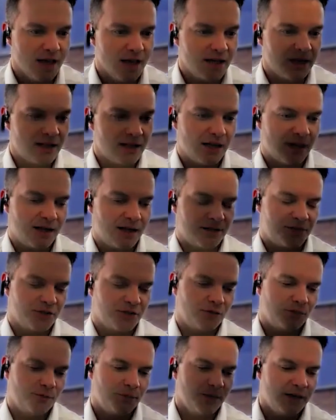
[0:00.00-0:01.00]
Yeah.
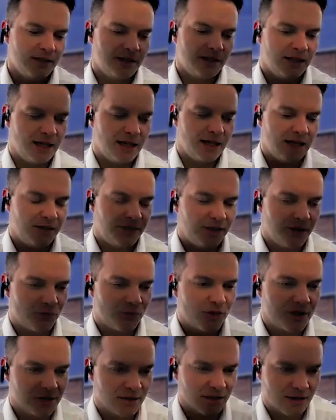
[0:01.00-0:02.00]
So the, the
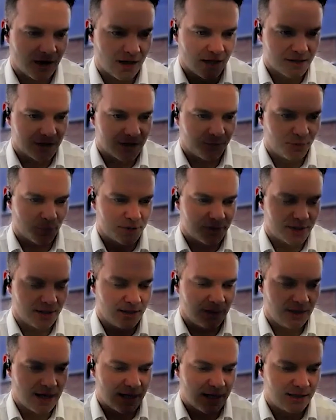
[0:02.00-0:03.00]
original concept was to
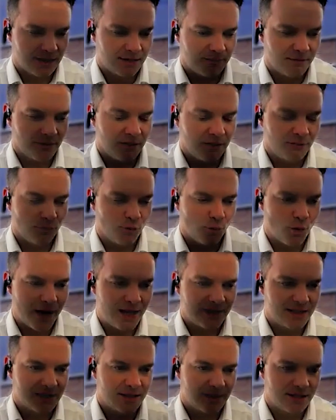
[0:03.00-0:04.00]
get
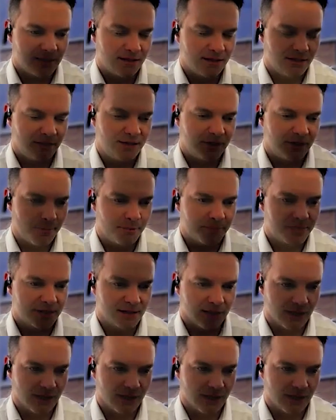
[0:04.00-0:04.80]
waste dumps